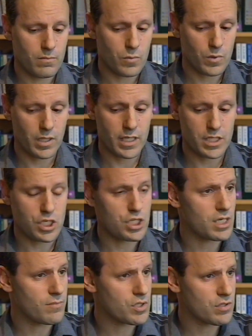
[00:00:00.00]

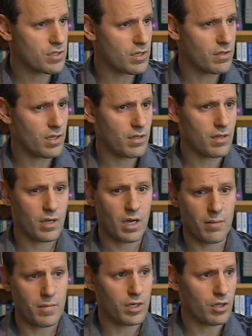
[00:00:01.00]
relationships that
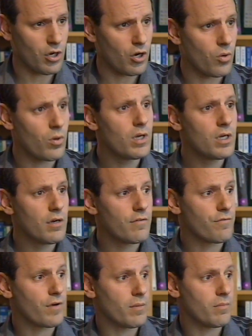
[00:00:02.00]
come and go
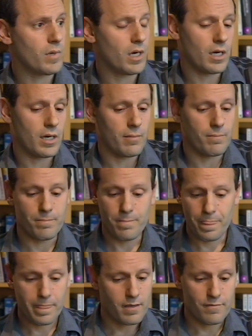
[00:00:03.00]
from
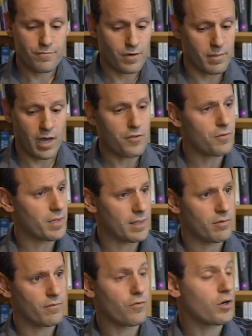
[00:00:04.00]
other
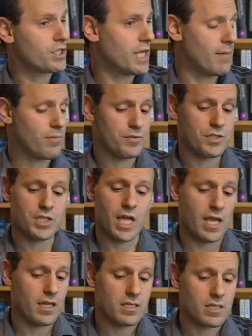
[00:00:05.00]
people. For example,
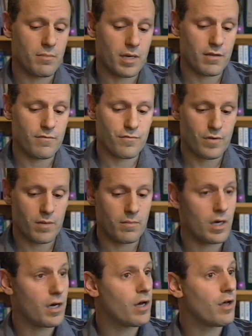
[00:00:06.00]
today, somebody from
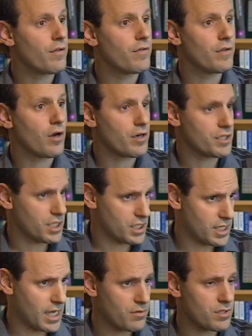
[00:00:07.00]
the
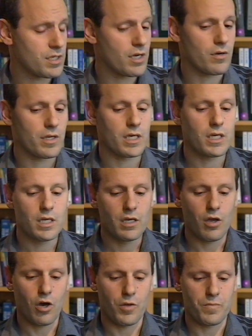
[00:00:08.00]
RS6000 area
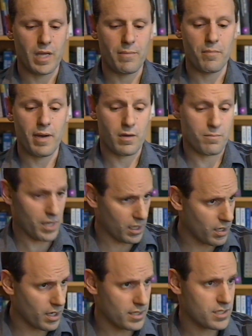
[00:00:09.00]
called me up about a big
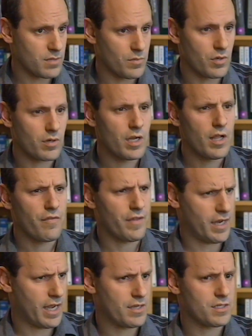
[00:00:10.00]
customer that
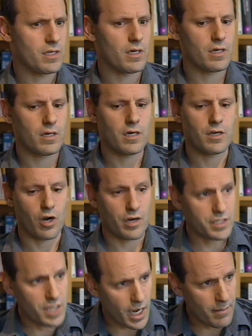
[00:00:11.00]
has an
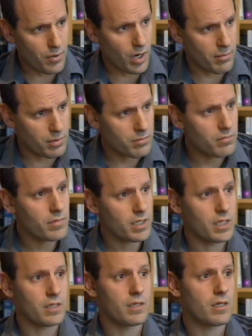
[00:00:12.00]
RSI problem
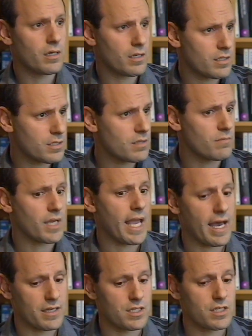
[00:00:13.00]
in some
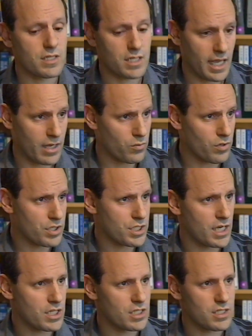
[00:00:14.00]
CAD
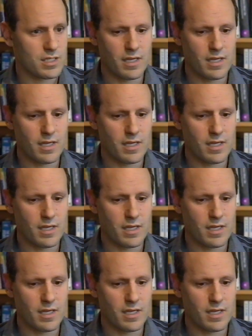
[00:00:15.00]
workstations.